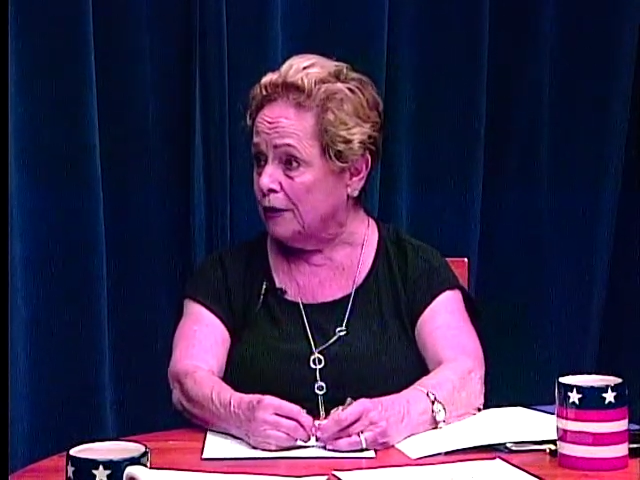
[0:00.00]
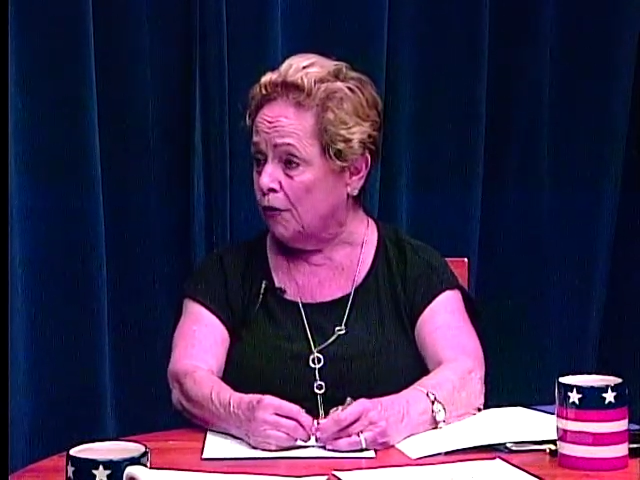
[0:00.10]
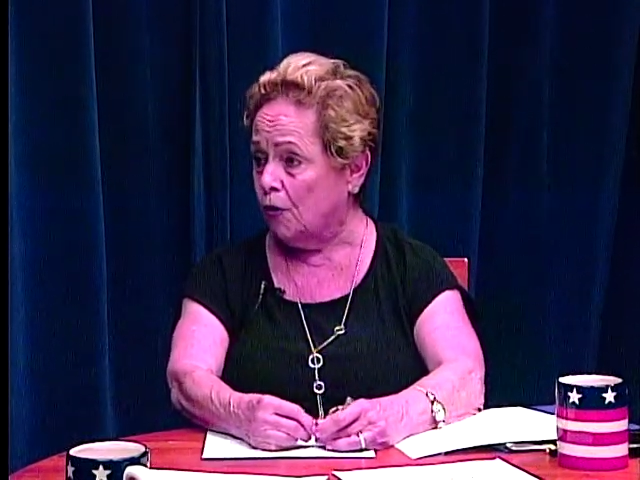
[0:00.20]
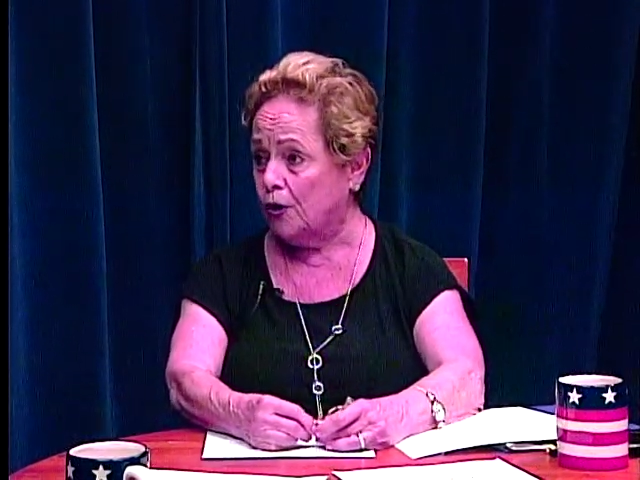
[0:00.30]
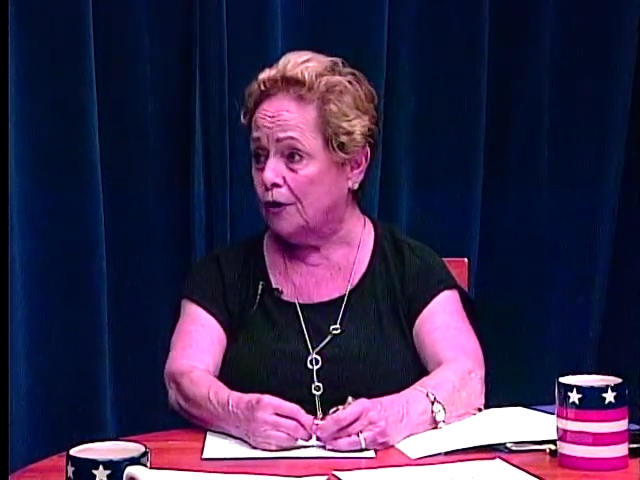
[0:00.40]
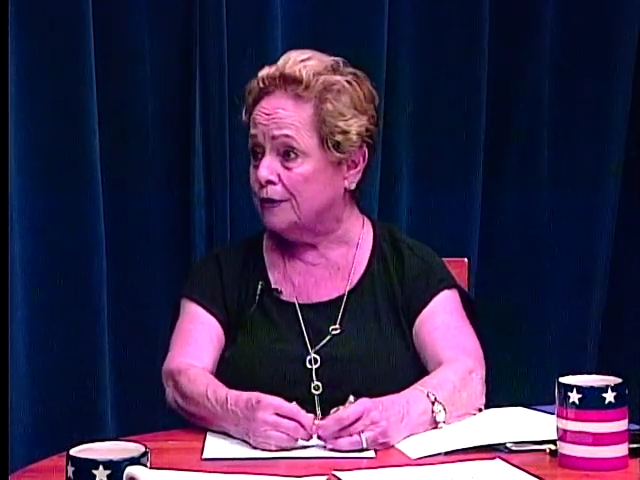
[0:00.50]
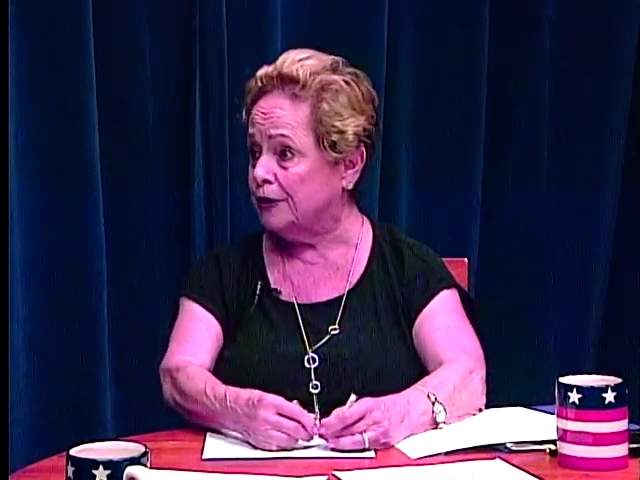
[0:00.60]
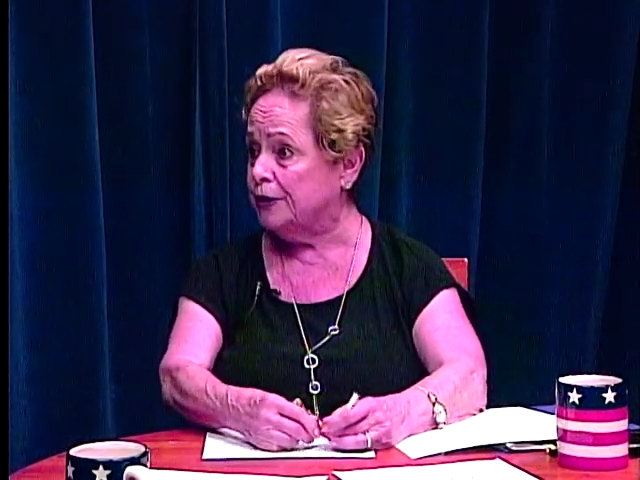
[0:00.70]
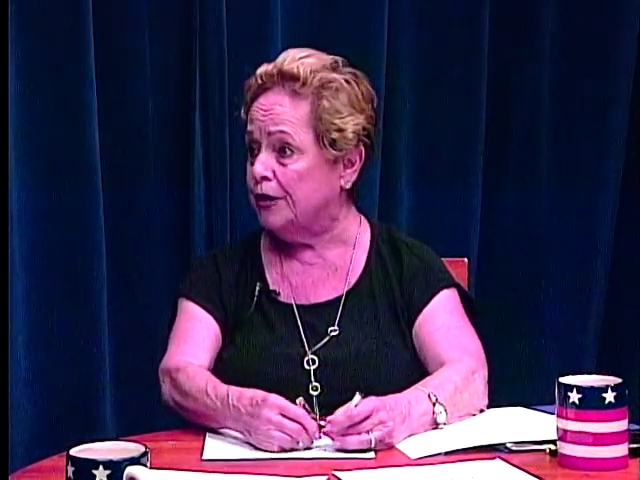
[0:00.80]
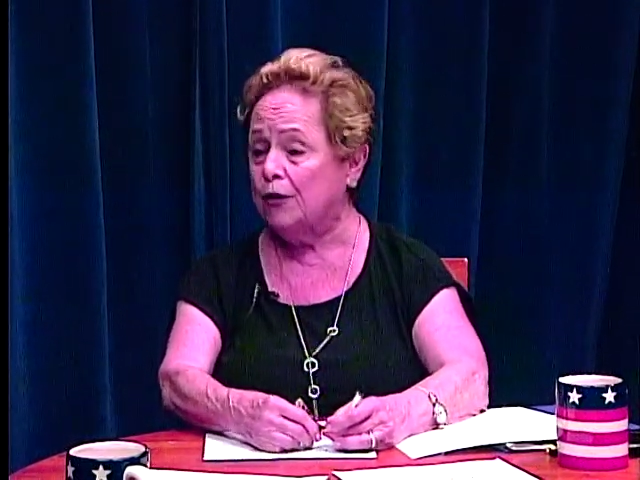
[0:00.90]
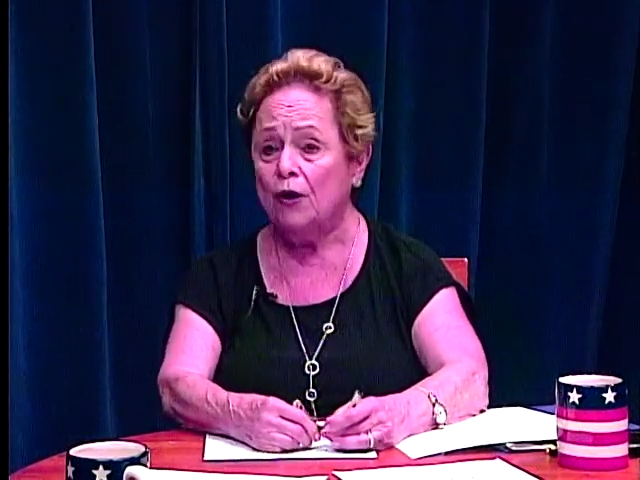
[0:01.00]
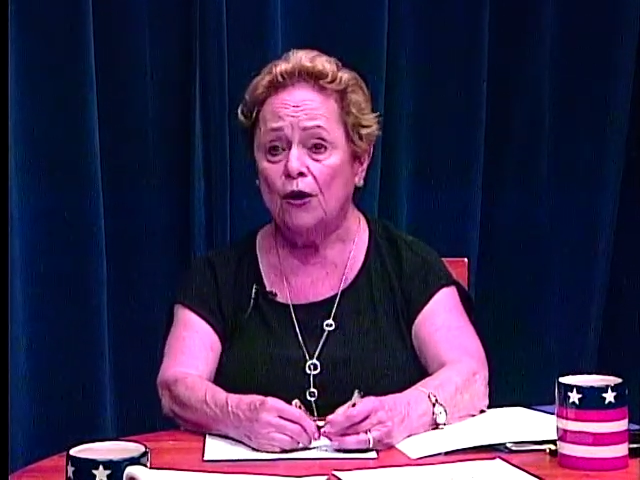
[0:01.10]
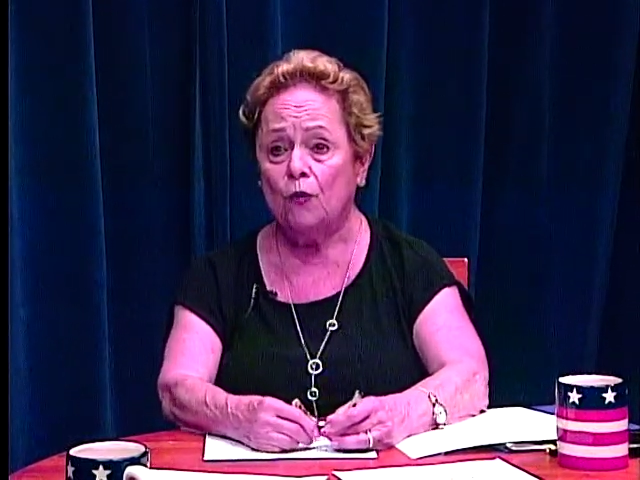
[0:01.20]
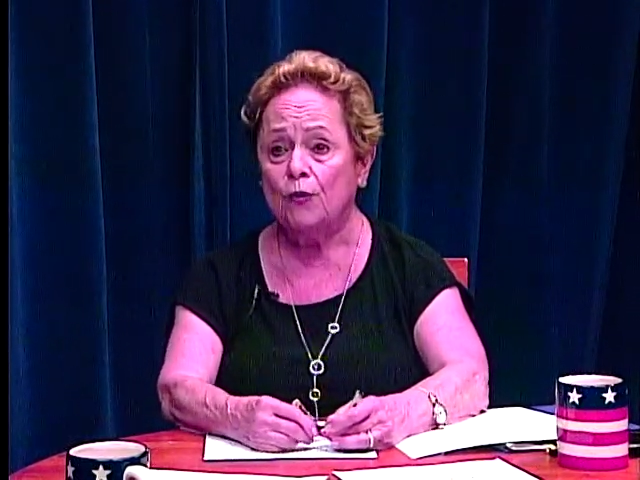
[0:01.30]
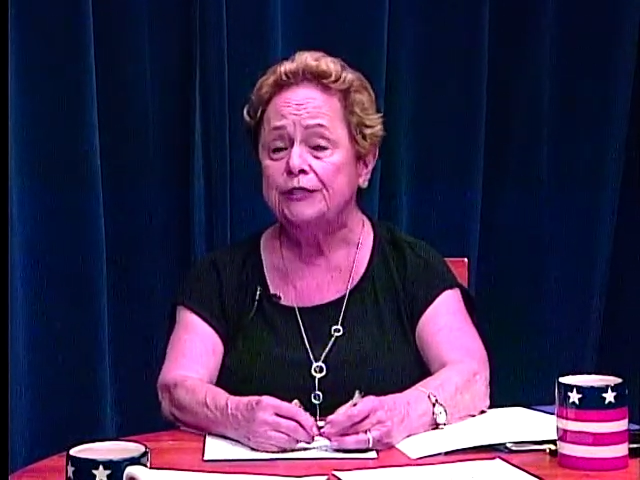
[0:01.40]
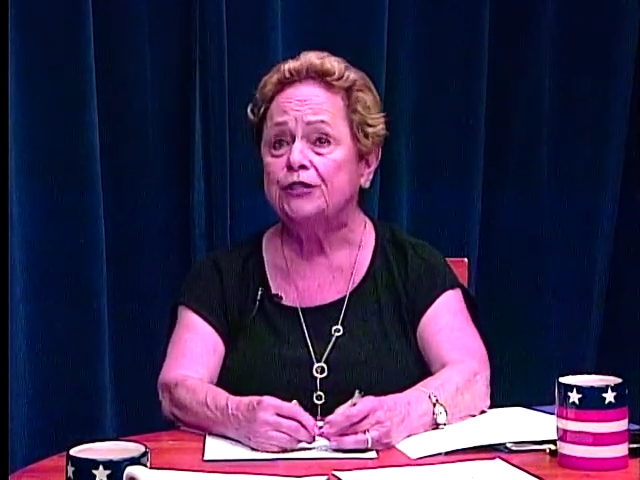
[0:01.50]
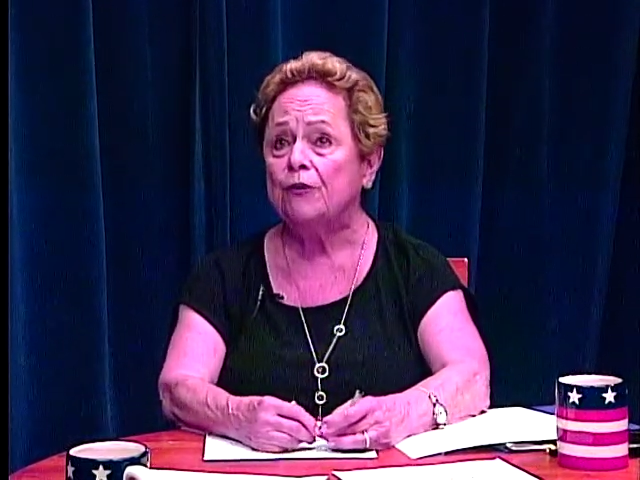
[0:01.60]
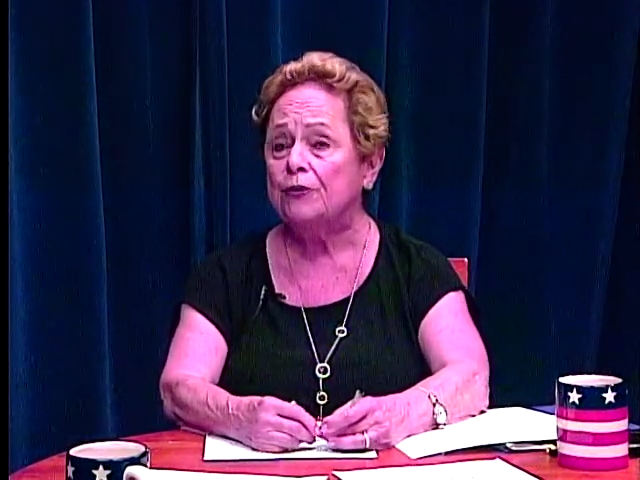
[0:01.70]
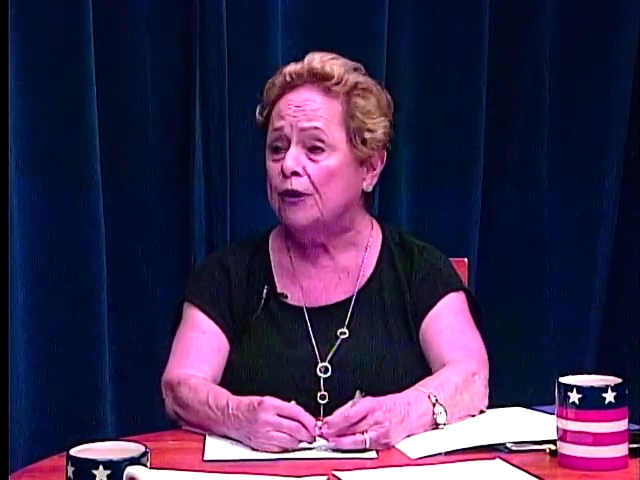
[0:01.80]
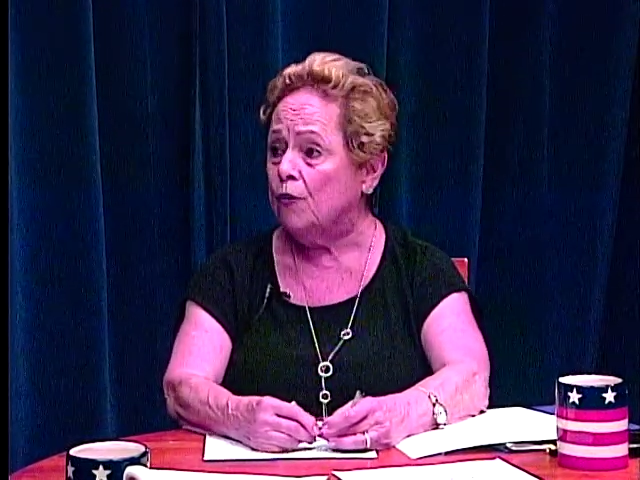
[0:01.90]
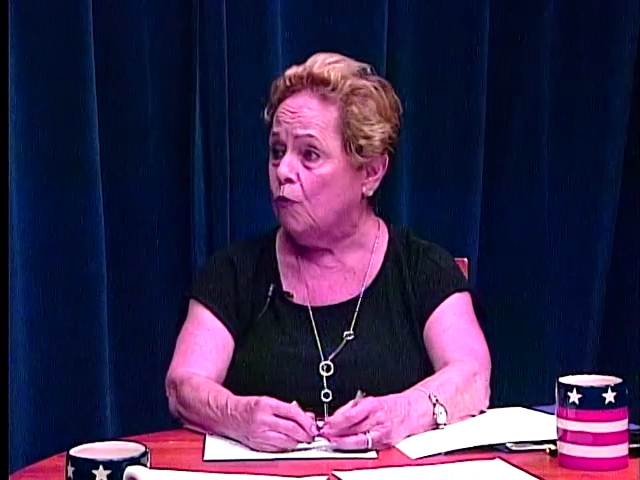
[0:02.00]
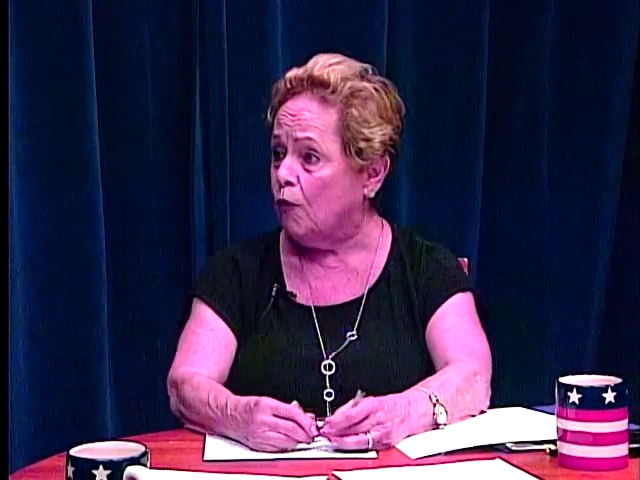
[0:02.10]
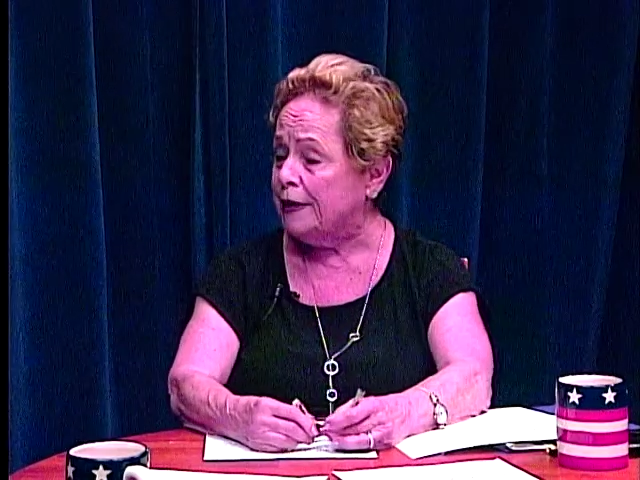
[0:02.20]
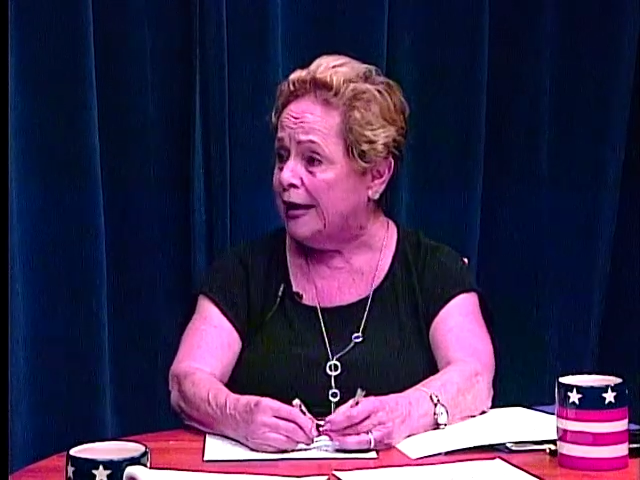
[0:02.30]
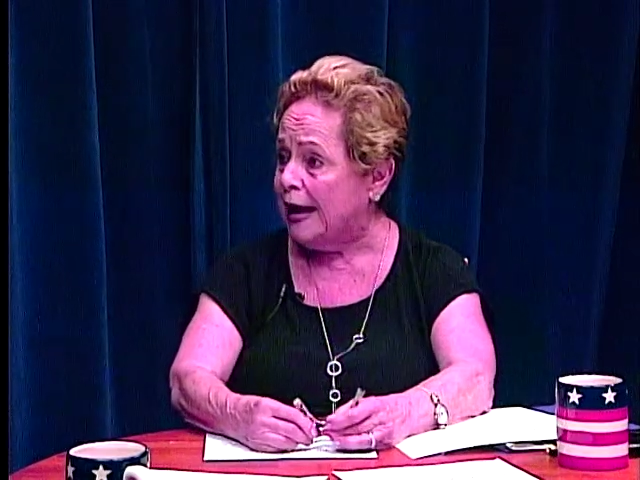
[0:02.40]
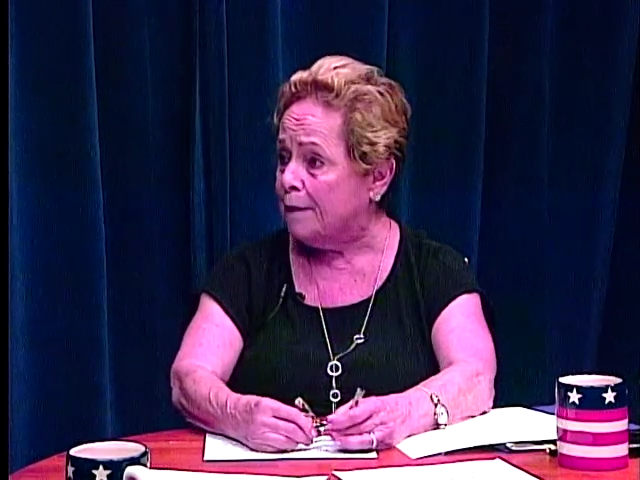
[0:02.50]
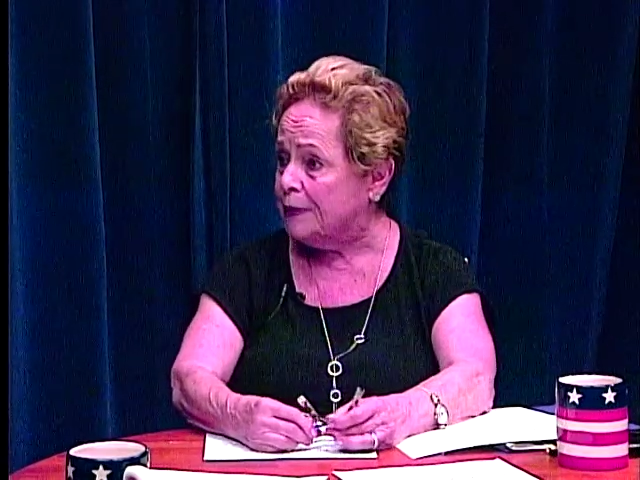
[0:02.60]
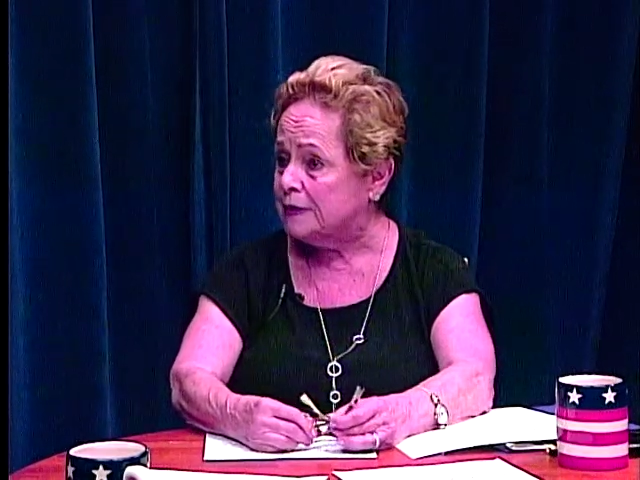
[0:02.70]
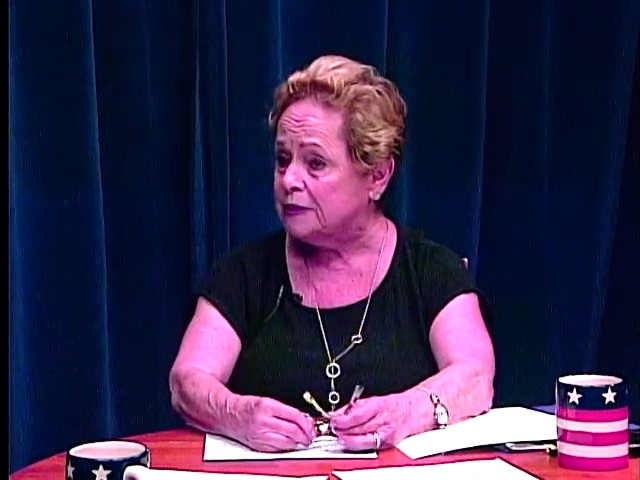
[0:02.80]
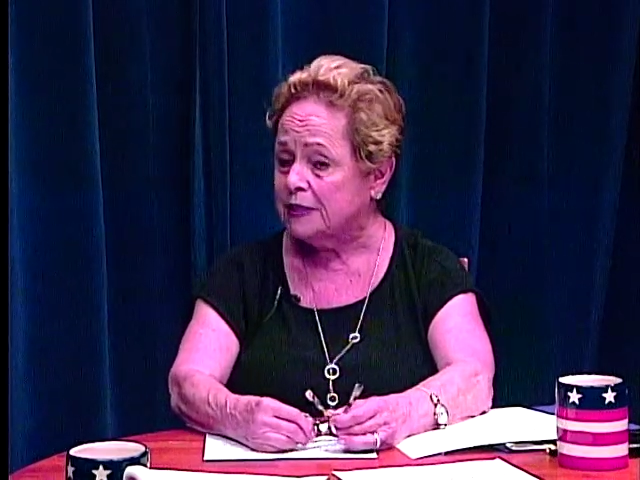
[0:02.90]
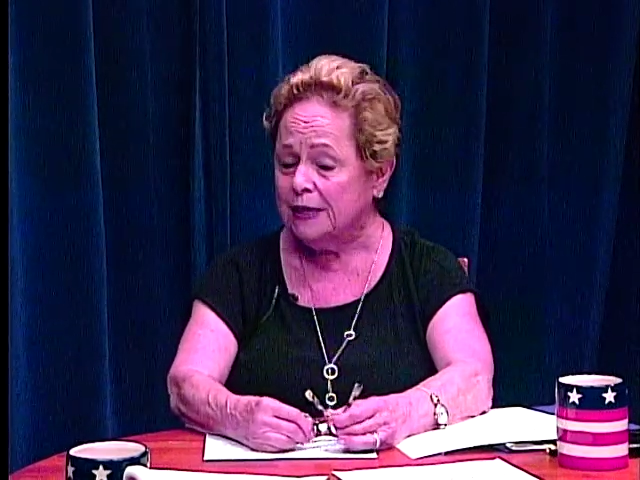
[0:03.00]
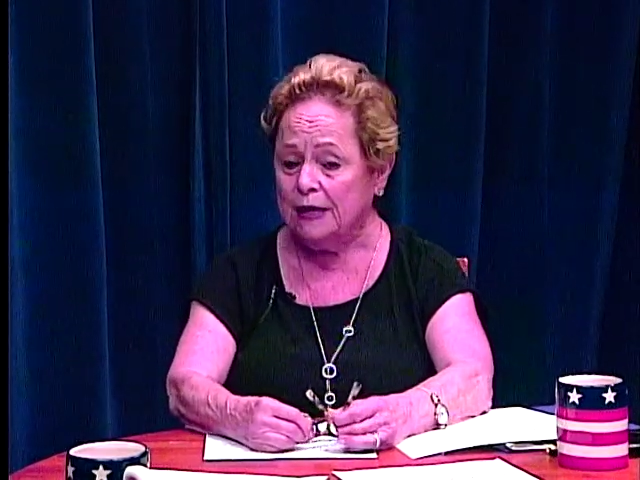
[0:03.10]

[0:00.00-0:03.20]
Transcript: or, you know, we don't know what happened.